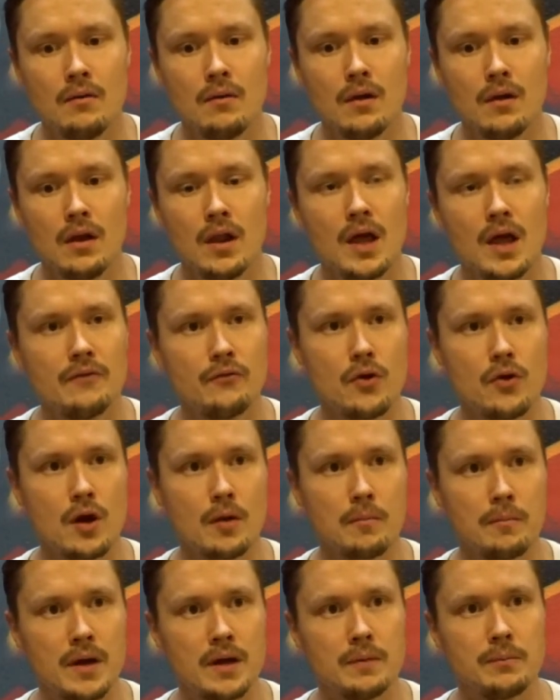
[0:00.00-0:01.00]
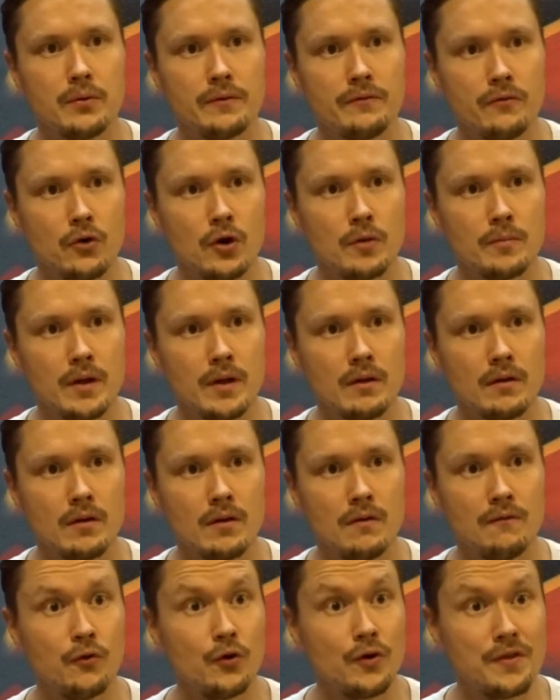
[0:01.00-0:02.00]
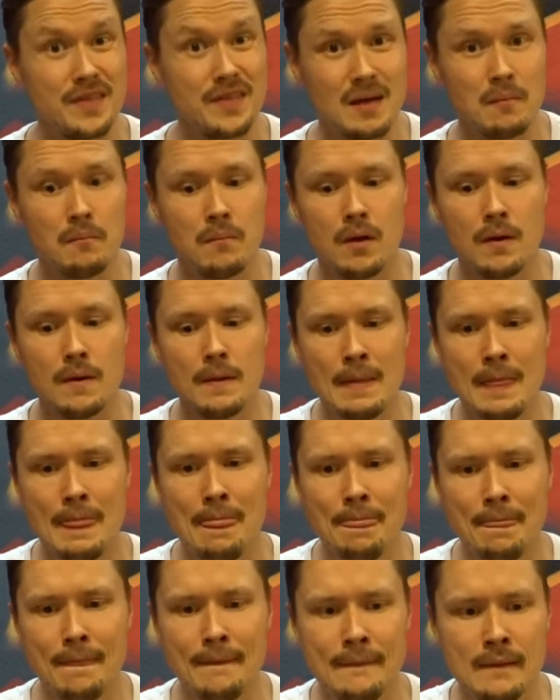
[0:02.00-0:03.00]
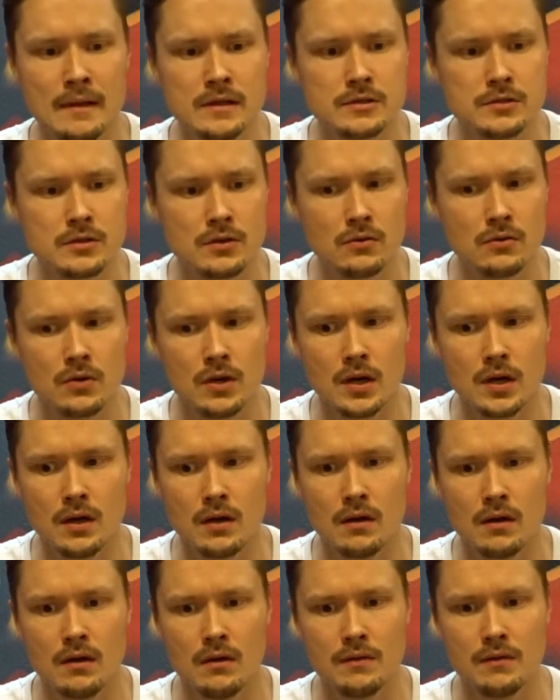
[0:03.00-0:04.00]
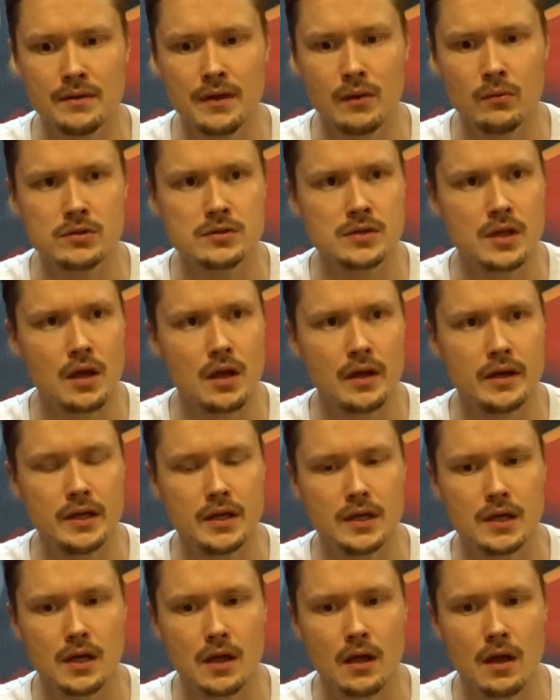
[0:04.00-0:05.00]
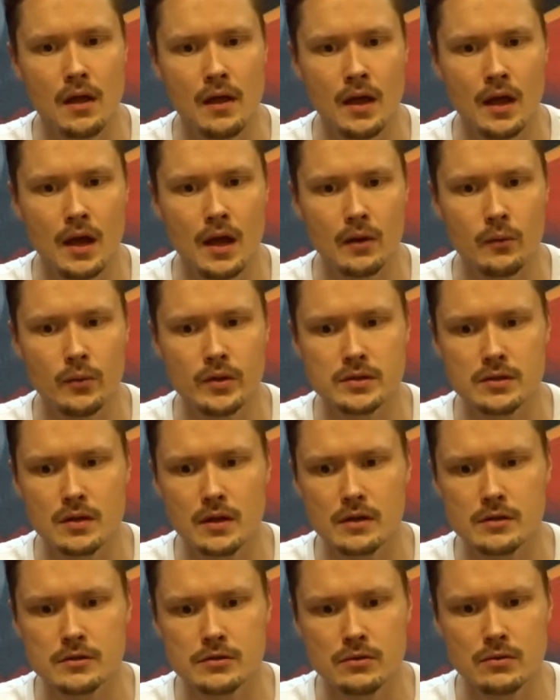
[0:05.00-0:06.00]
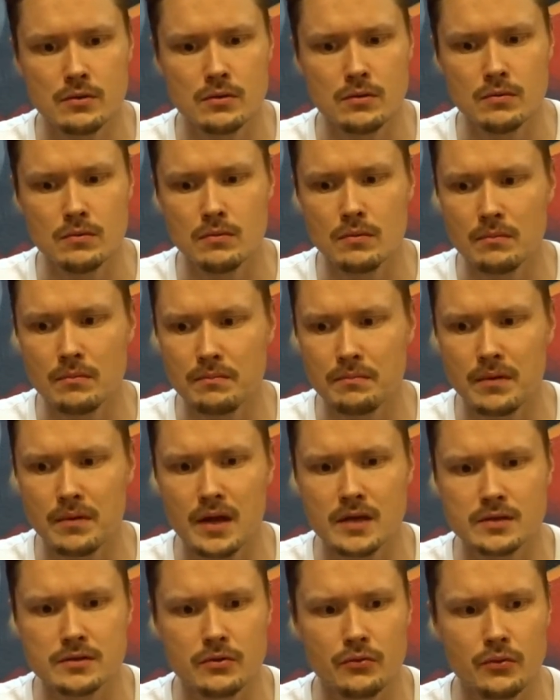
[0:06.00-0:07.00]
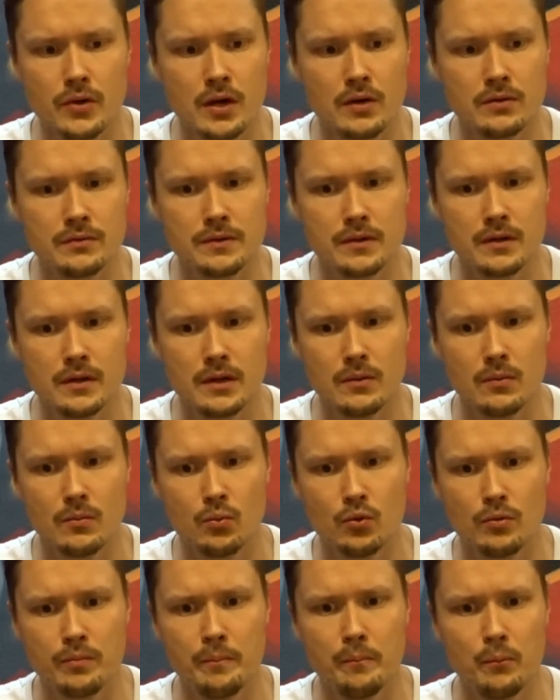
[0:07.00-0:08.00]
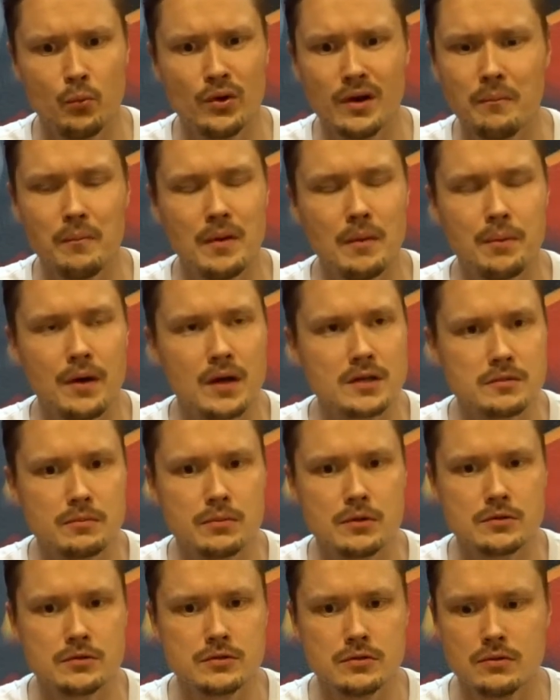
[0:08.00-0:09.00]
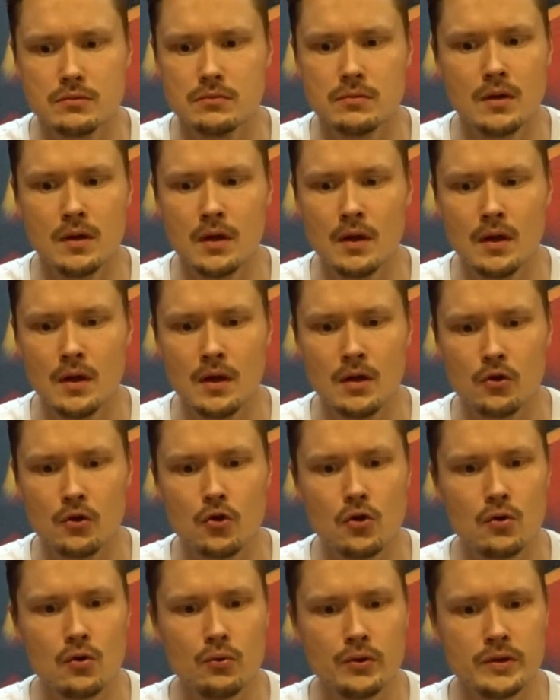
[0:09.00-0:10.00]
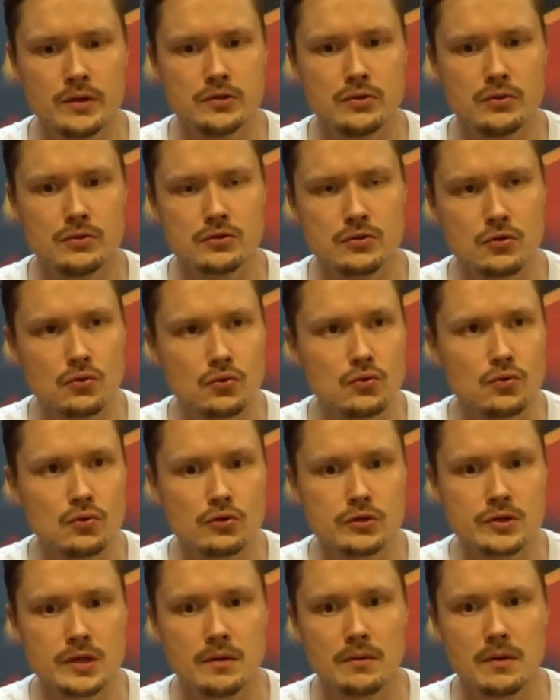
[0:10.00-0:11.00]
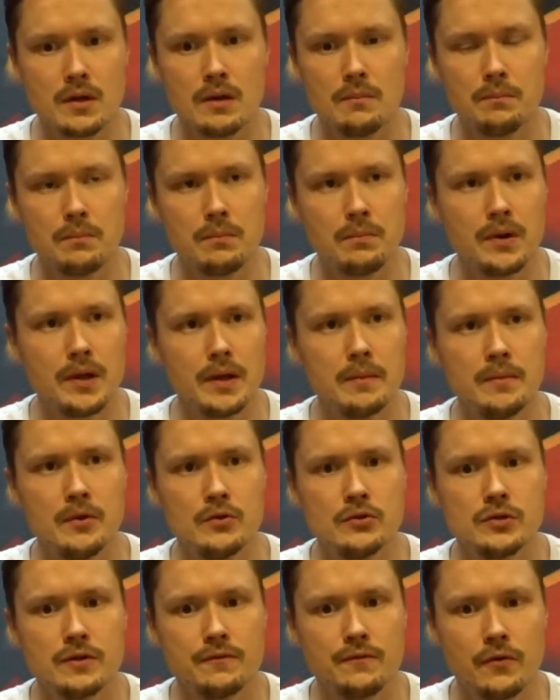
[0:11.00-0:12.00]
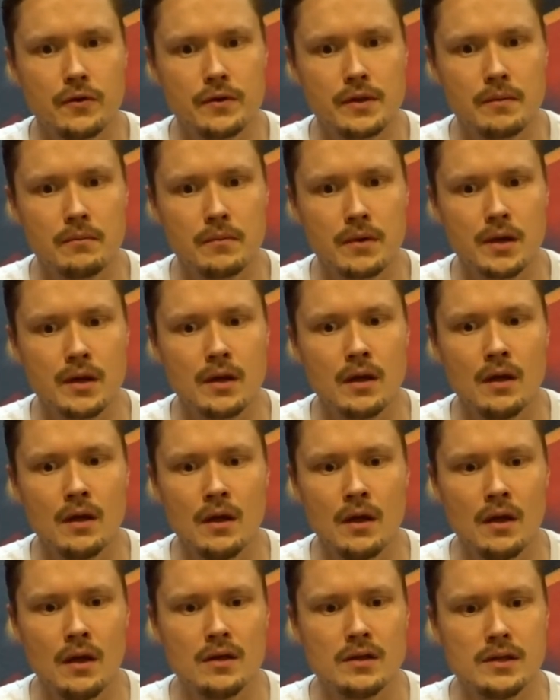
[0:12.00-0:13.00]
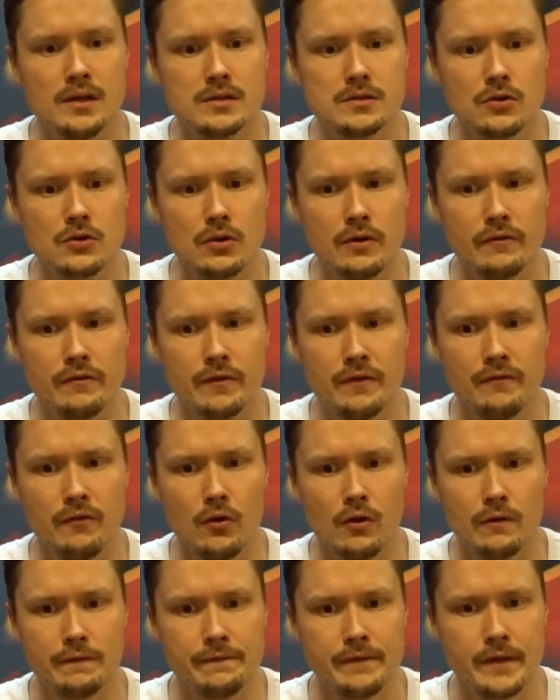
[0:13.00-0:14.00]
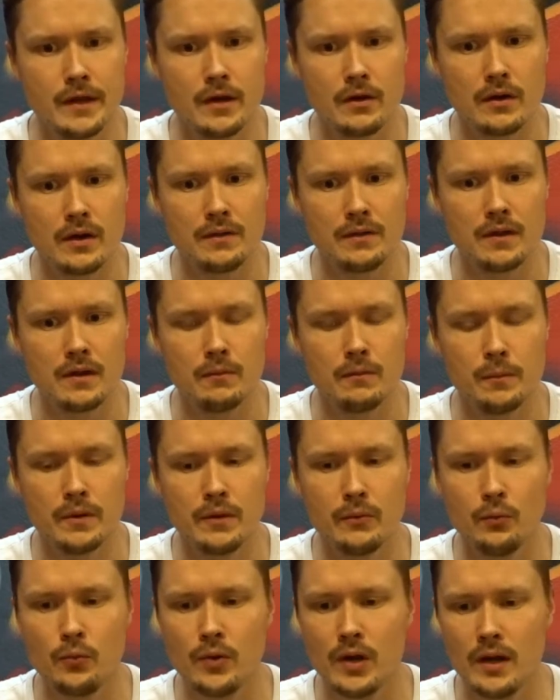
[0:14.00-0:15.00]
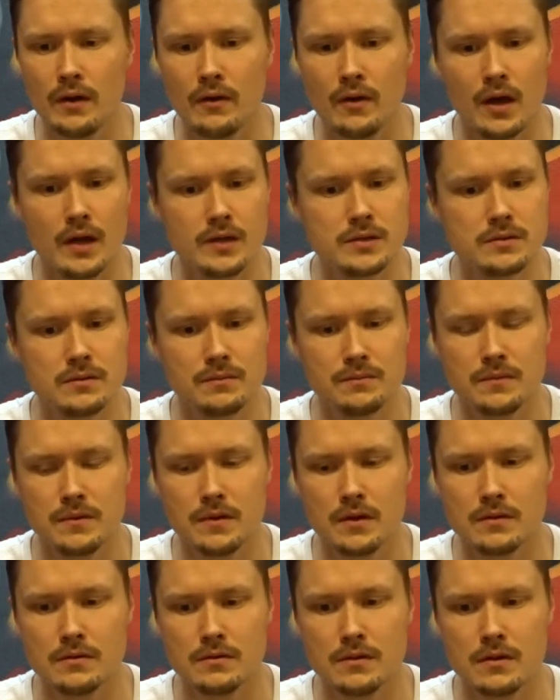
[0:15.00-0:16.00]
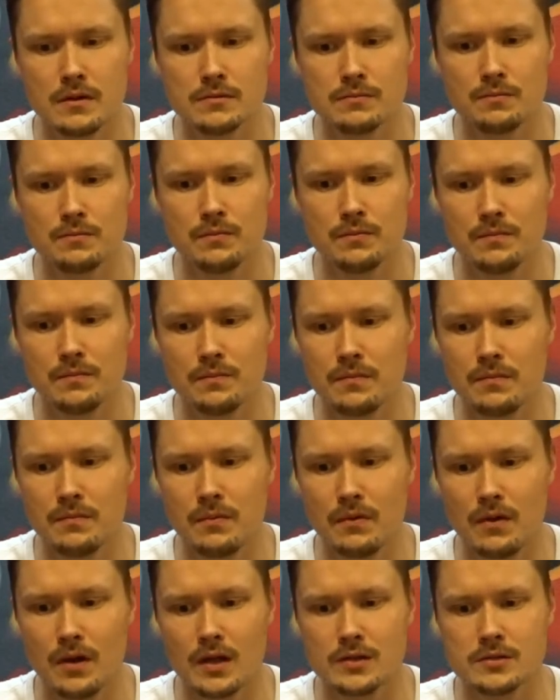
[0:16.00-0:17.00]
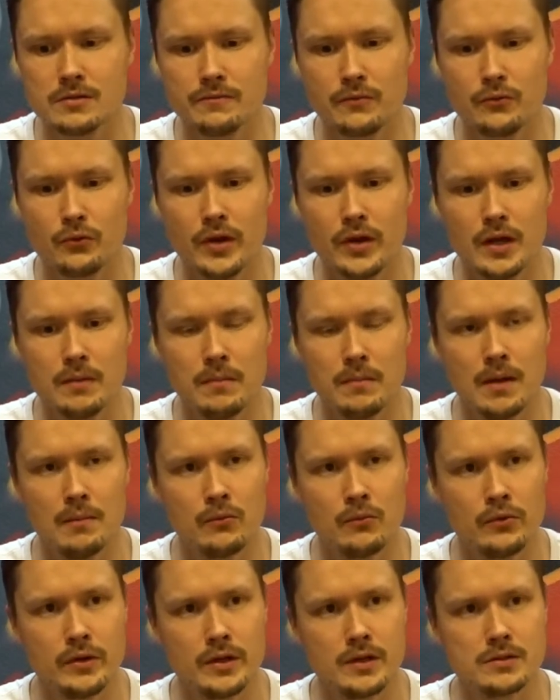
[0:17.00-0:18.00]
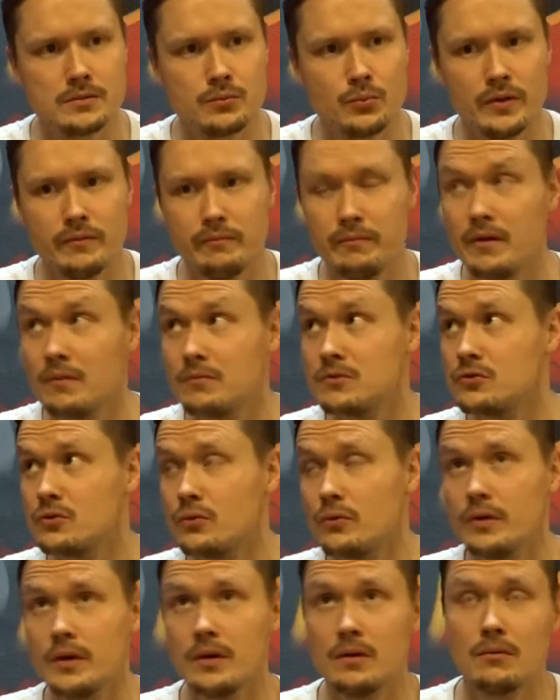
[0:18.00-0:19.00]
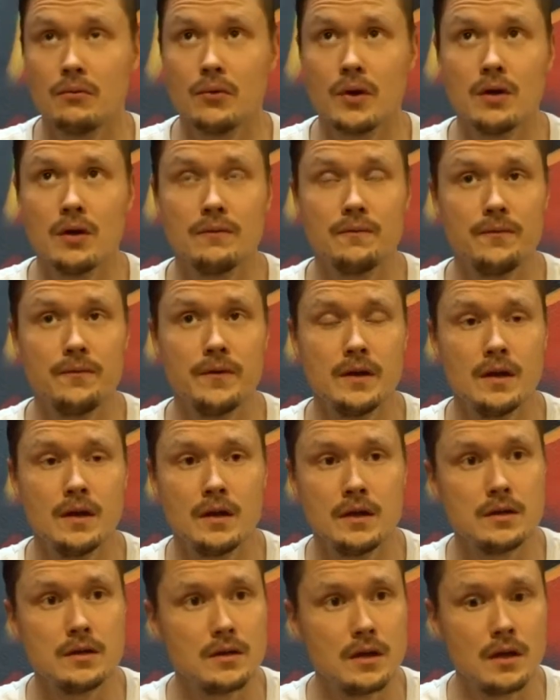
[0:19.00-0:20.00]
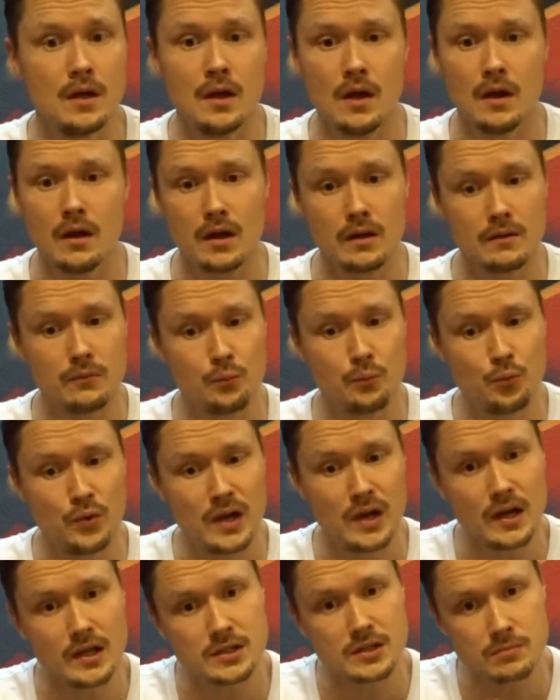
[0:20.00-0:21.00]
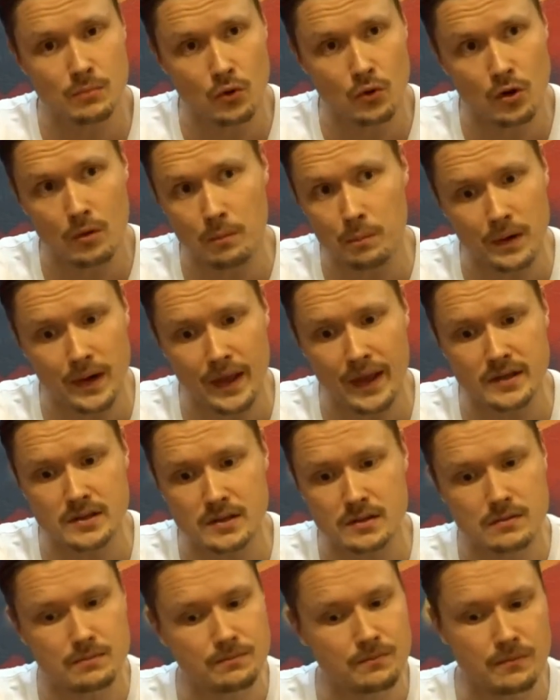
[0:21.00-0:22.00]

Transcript: live rock band performing for them. So that was the idea, and we started to ask around, would it be possible to go into schools and play music for them, and it sort of evolved there, and they've been really nice. There's lots of great memories. We've been touring around Finland, like really small places,